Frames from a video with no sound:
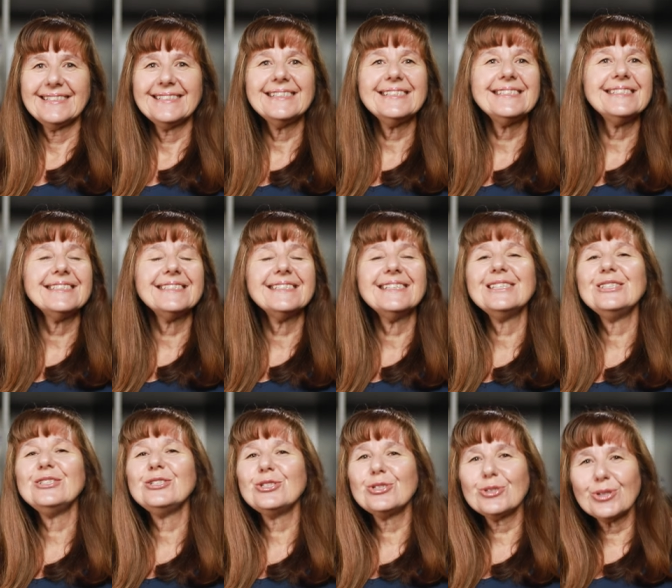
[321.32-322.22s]
This is an
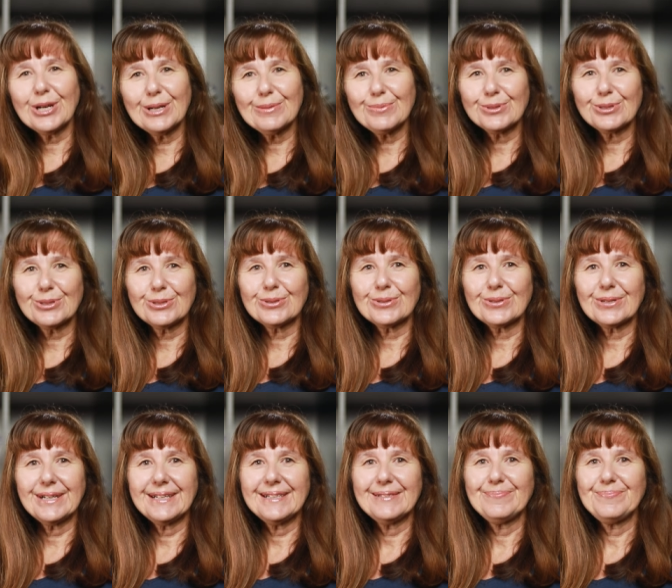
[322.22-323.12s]
enjoyable
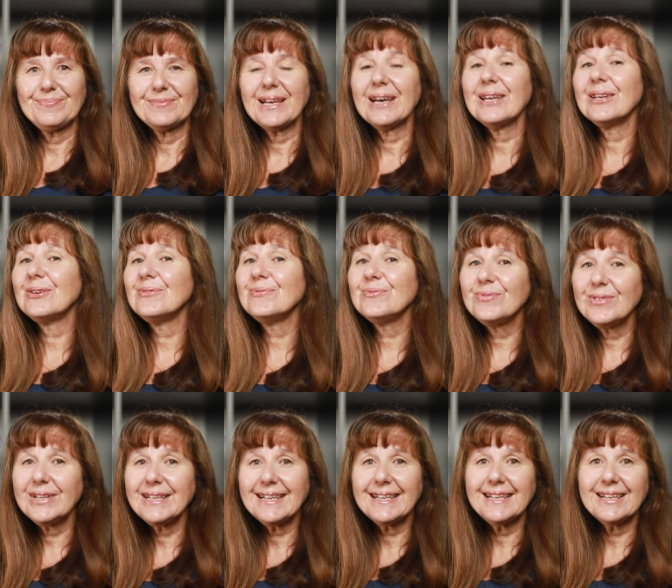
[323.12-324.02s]
story, and I
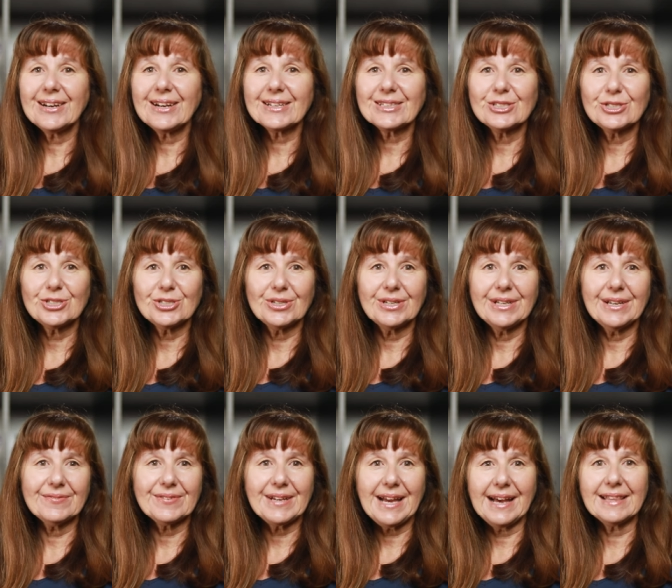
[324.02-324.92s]
really like the journey
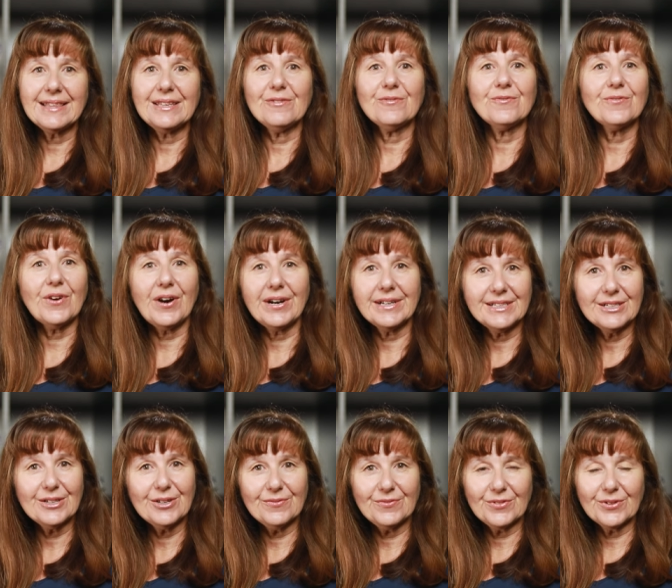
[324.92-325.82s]
of Cathy
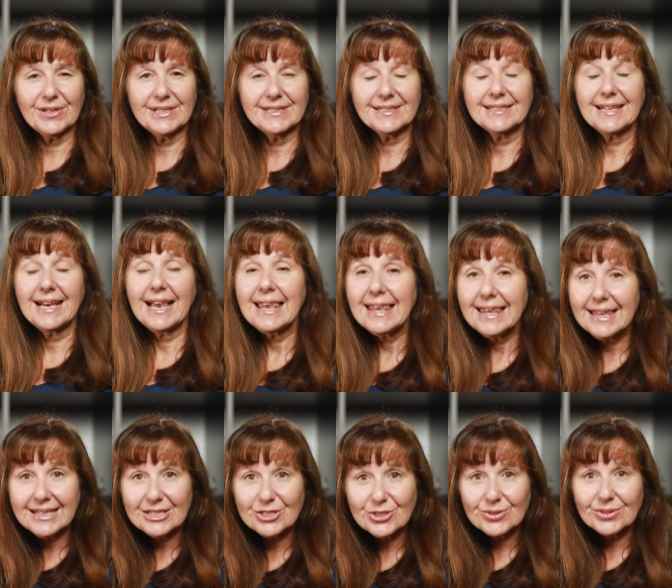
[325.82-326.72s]
finding her voice,
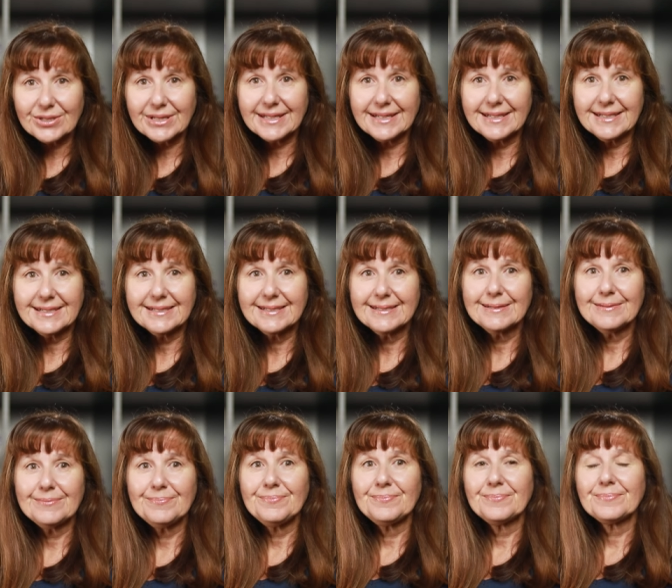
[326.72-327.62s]
literally.
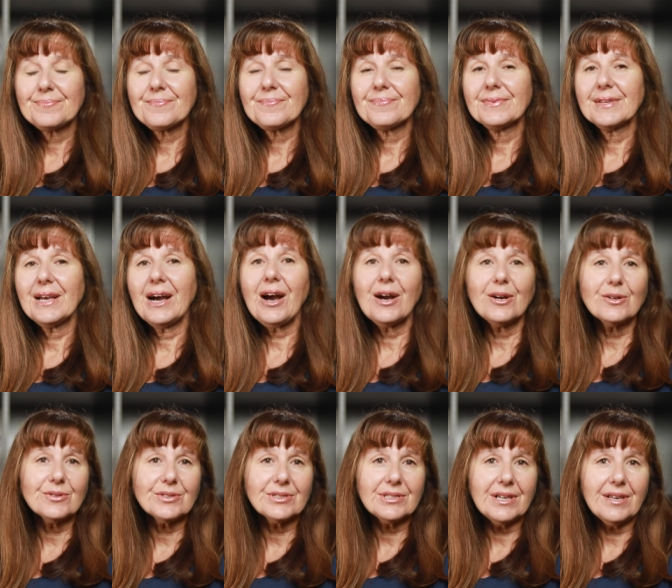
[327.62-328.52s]
I
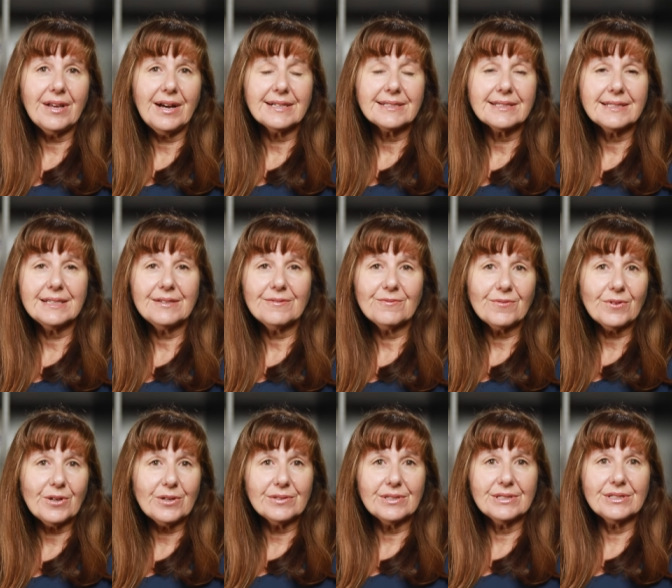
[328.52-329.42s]
also like seeing
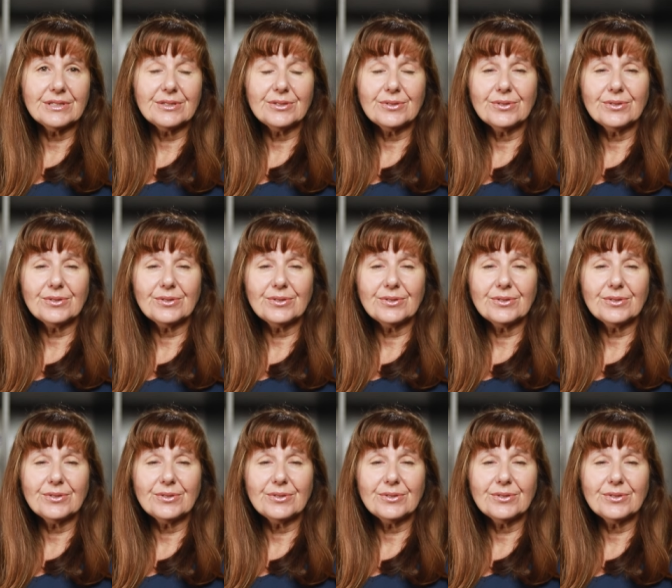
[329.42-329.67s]
Florence